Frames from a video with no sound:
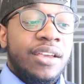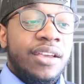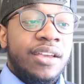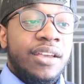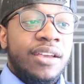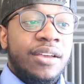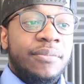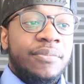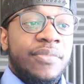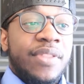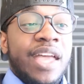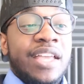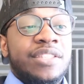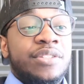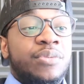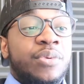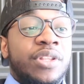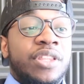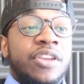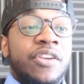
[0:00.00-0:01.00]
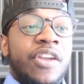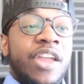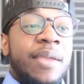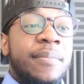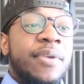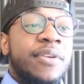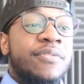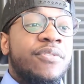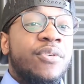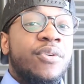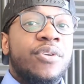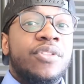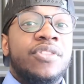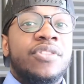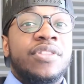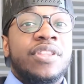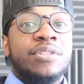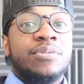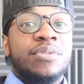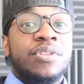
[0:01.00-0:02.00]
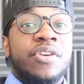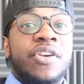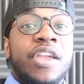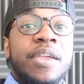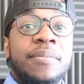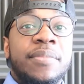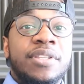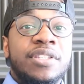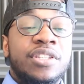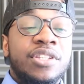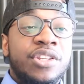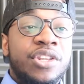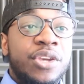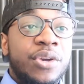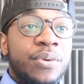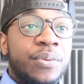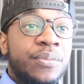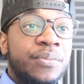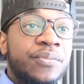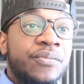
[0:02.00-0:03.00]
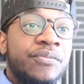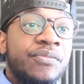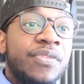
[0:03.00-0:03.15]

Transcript: That's what they're aiming for. That's what they're aiming to do.